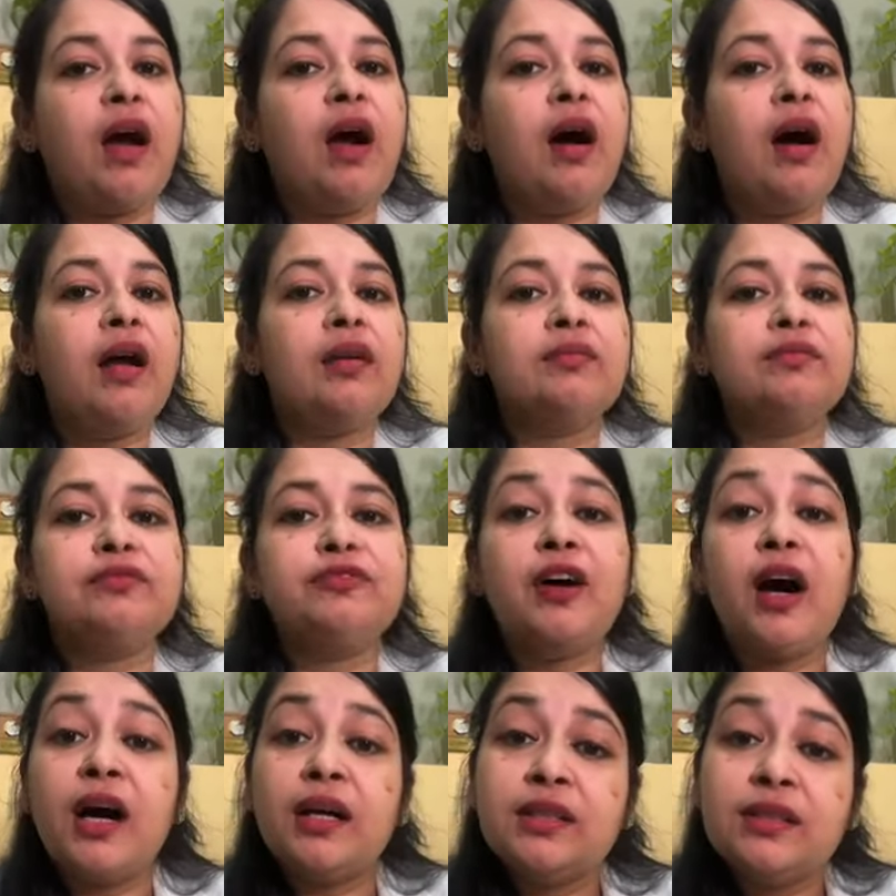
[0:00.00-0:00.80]
Our
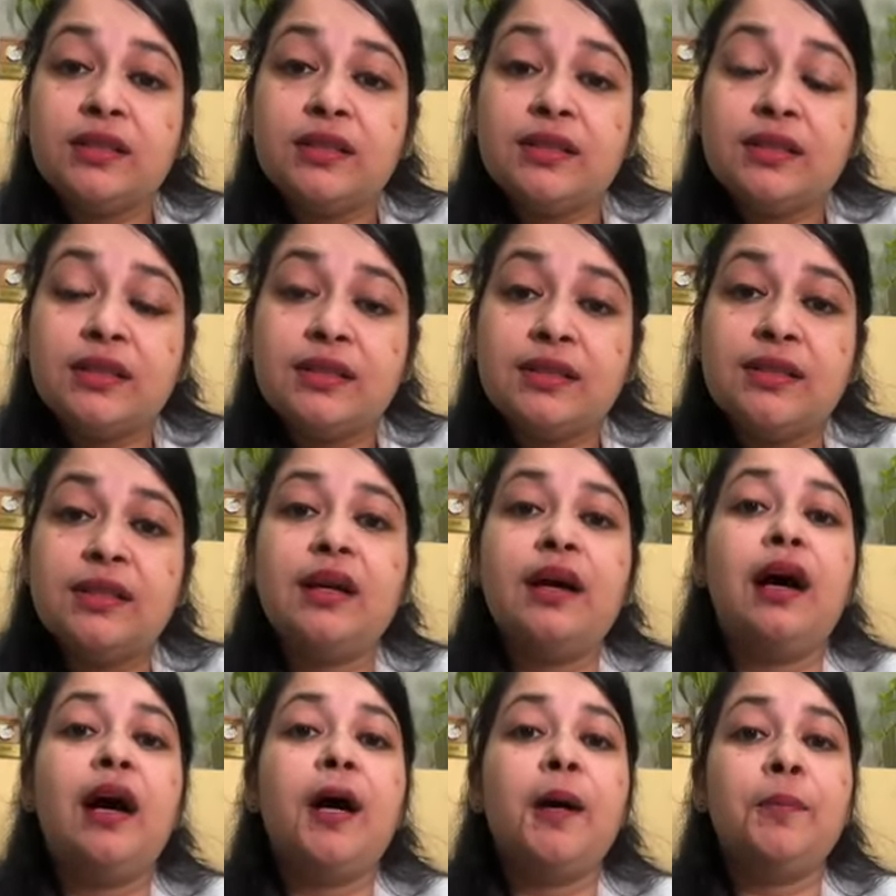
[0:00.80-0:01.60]
fathers,
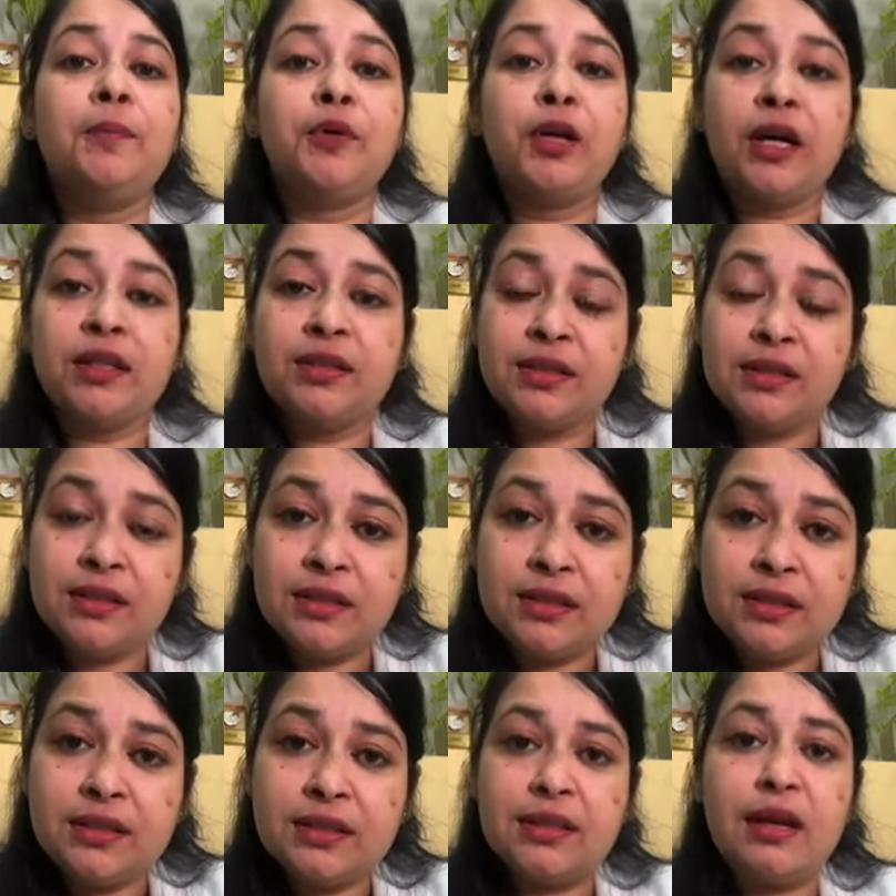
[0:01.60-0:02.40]
our
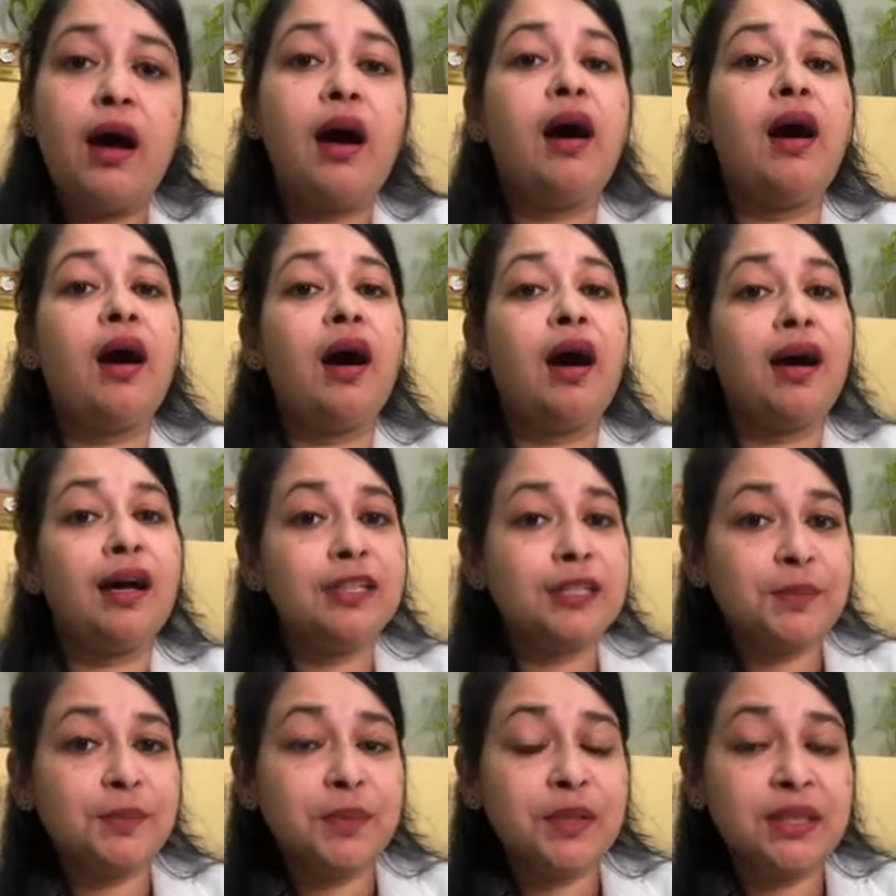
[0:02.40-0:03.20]
brothers, our
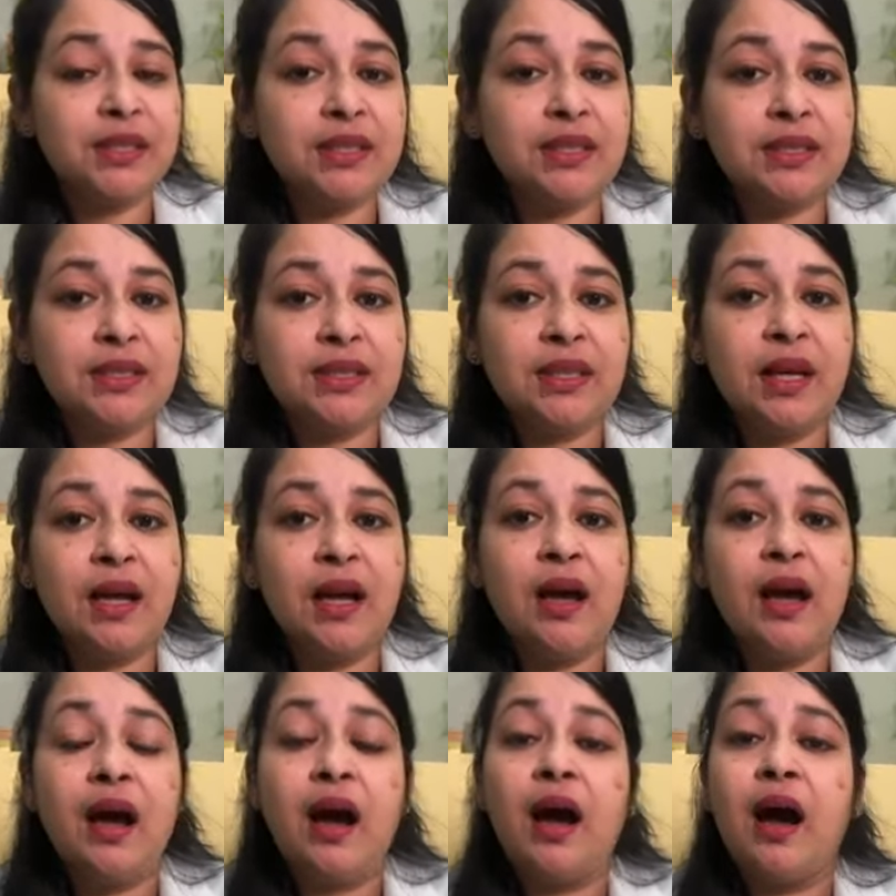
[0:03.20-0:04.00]
husbands,
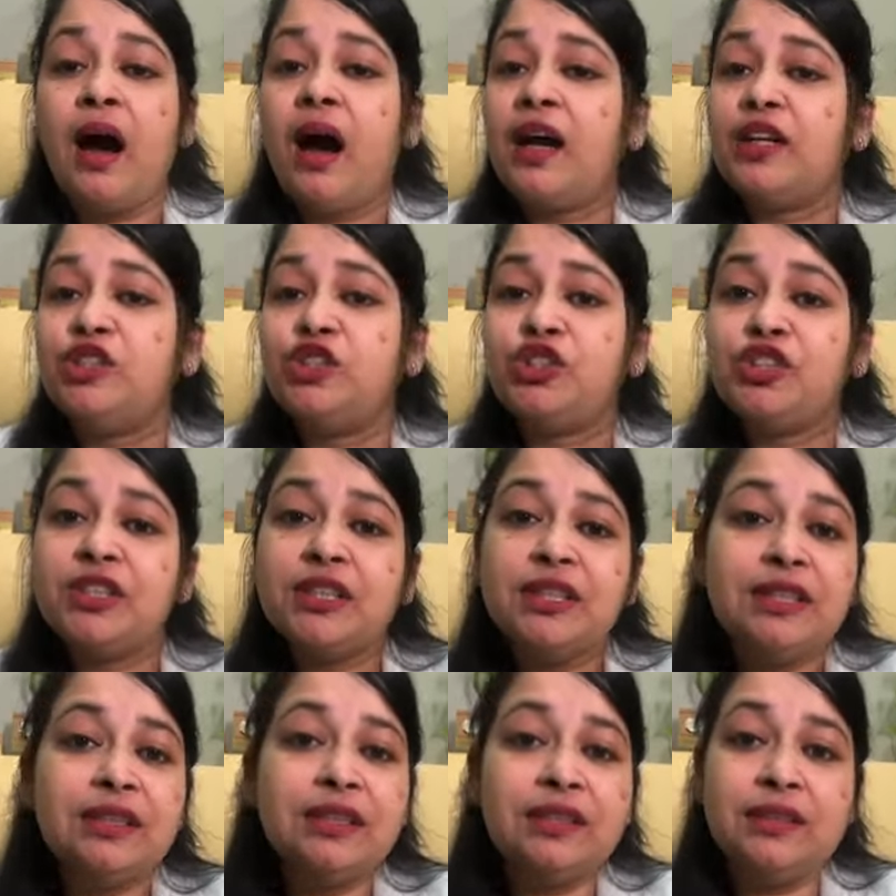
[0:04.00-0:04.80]
our
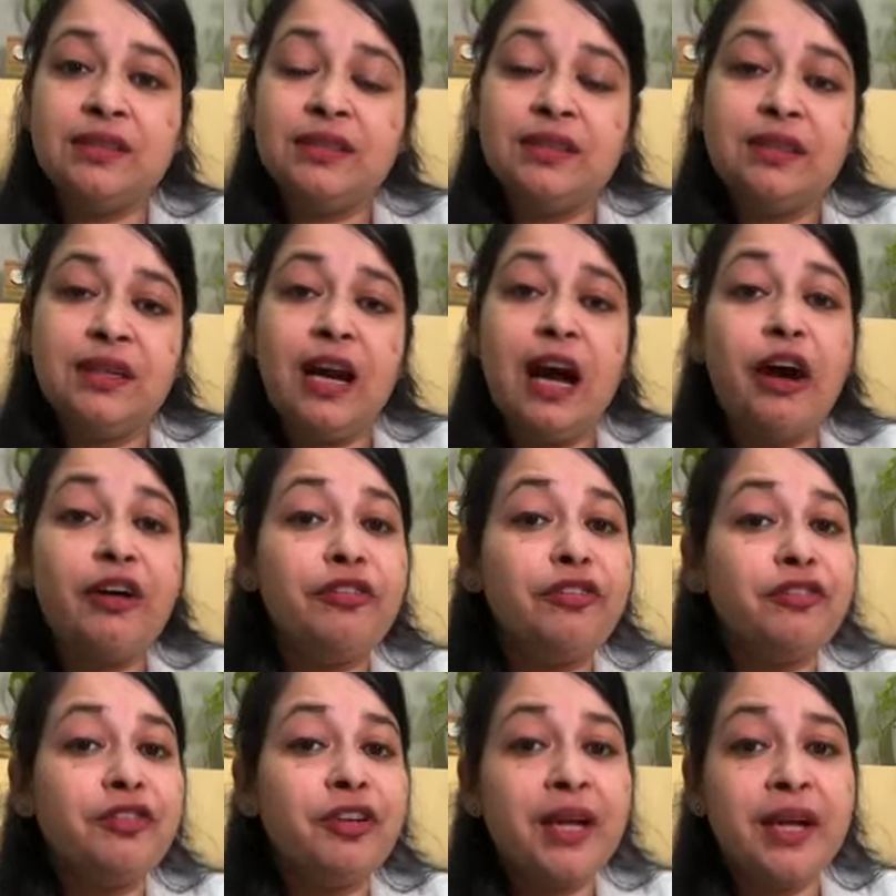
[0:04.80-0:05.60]
children,
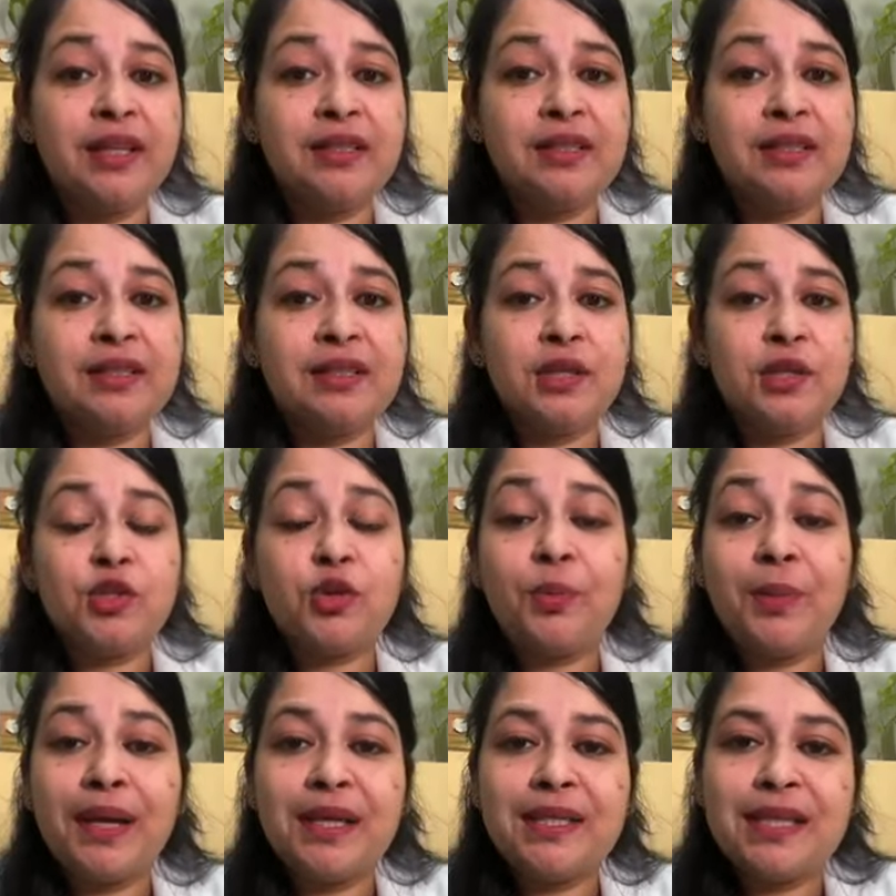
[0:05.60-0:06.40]
our friends.
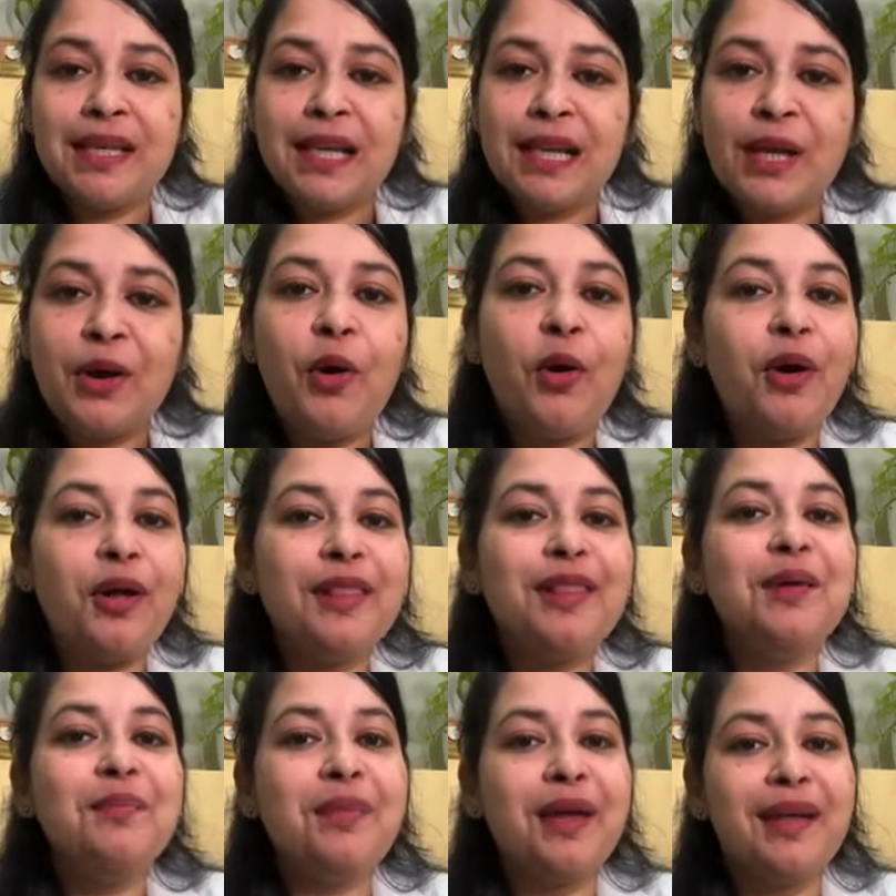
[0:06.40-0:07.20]
So basically
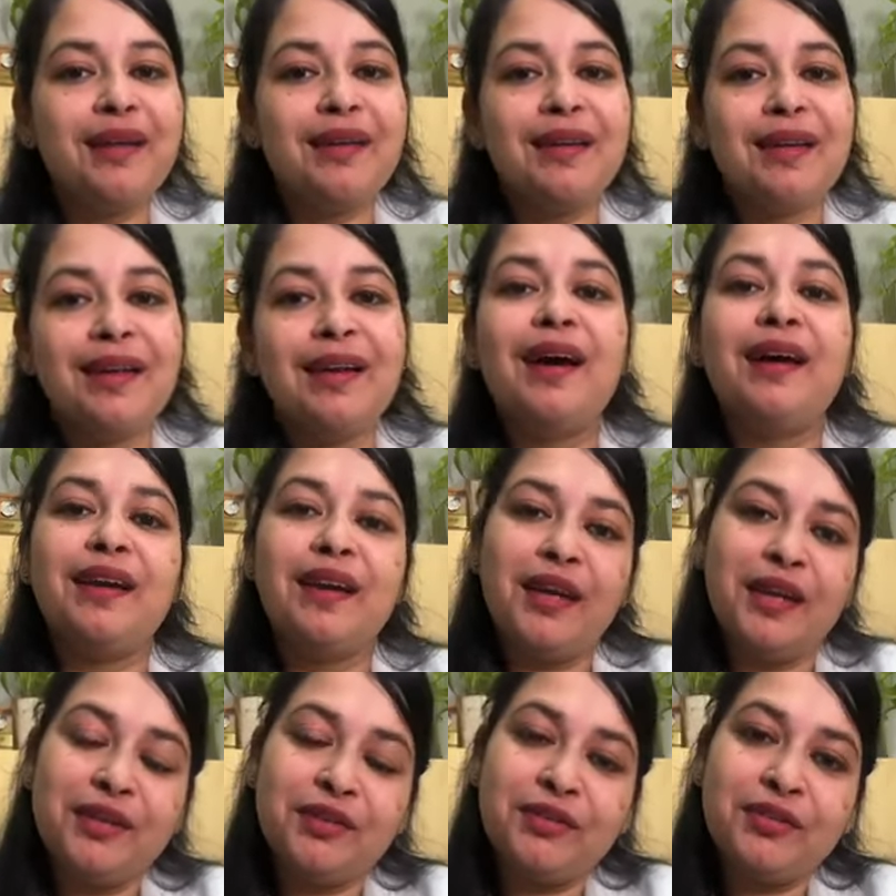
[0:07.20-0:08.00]
all the men in our
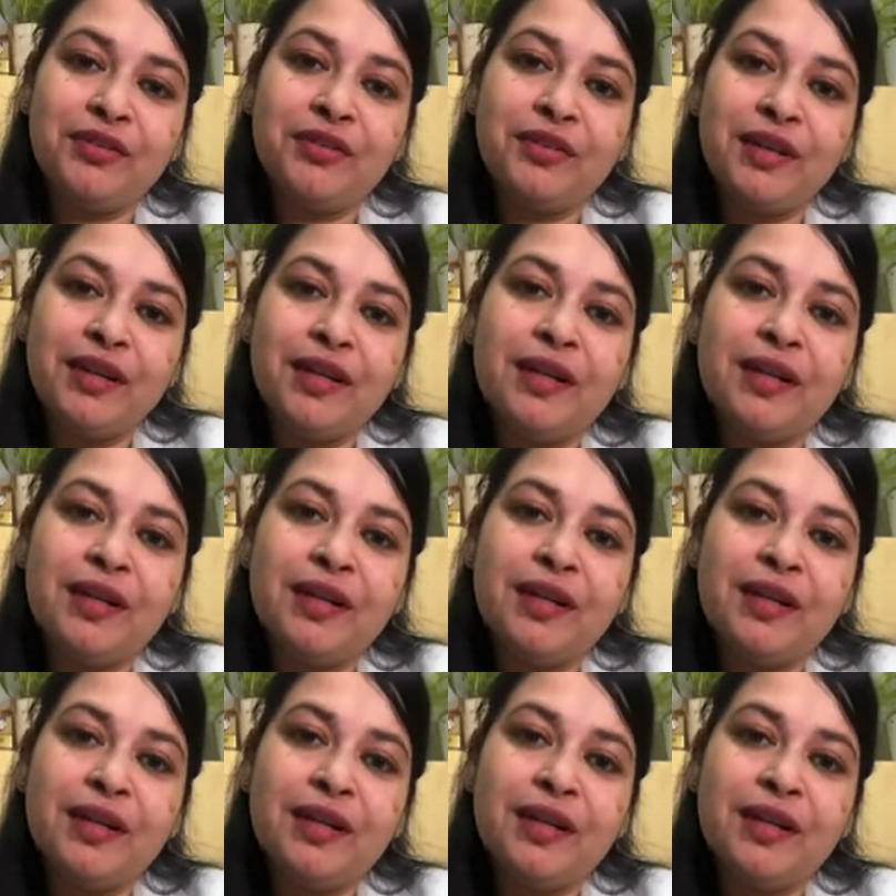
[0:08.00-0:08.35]
life.